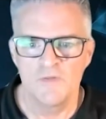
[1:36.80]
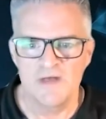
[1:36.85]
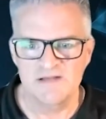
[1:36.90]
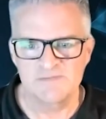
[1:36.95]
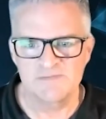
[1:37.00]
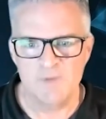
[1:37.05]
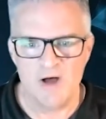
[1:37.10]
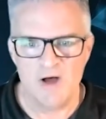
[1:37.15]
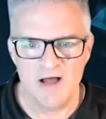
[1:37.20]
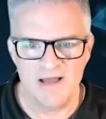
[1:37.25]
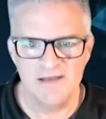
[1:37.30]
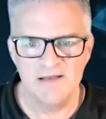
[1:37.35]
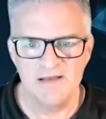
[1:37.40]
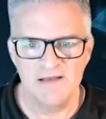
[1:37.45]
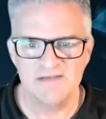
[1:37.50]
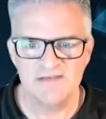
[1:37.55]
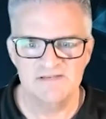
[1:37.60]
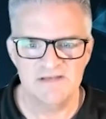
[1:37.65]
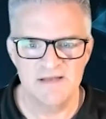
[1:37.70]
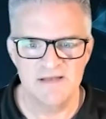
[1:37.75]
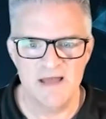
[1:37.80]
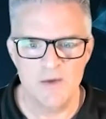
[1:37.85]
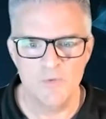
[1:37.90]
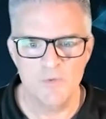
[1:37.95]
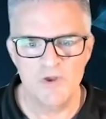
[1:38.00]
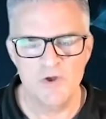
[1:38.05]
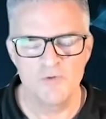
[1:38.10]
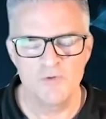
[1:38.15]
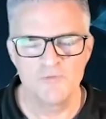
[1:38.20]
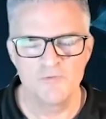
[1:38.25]
that's behind us, and now
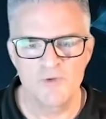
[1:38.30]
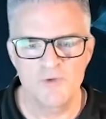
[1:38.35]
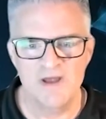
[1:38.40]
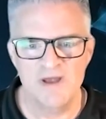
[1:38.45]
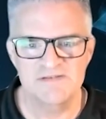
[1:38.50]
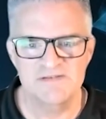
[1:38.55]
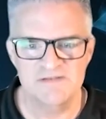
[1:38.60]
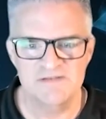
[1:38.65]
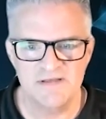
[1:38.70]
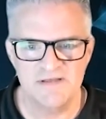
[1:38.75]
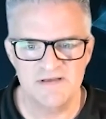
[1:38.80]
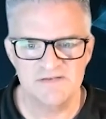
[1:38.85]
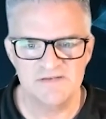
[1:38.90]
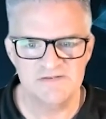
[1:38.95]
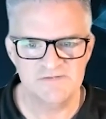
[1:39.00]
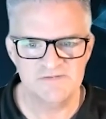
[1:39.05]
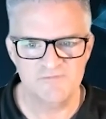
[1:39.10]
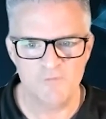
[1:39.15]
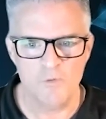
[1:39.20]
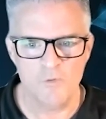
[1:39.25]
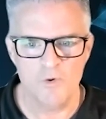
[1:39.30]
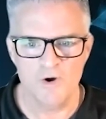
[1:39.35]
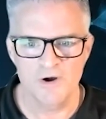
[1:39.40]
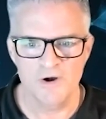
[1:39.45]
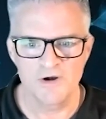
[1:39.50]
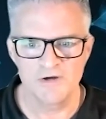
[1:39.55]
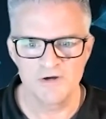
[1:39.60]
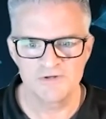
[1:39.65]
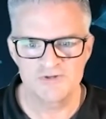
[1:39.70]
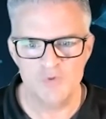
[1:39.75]
we own the rights to this
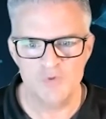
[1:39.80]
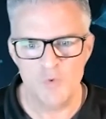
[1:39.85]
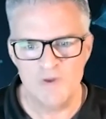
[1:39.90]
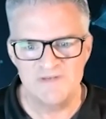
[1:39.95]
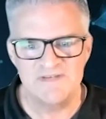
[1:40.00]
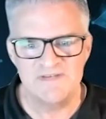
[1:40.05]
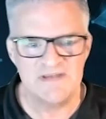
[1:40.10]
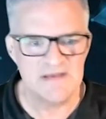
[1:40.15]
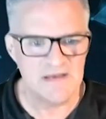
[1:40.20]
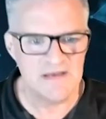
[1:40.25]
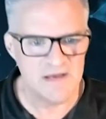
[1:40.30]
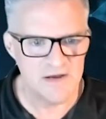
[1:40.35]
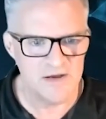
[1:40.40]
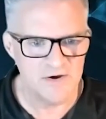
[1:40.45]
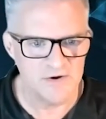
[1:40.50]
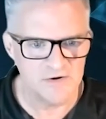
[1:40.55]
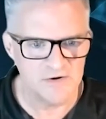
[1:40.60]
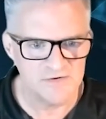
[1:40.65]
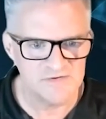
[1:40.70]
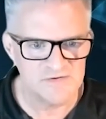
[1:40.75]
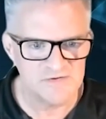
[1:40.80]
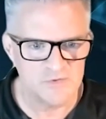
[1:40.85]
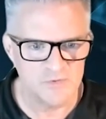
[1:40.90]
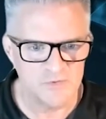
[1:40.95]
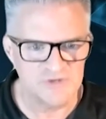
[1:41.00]
for 20 years,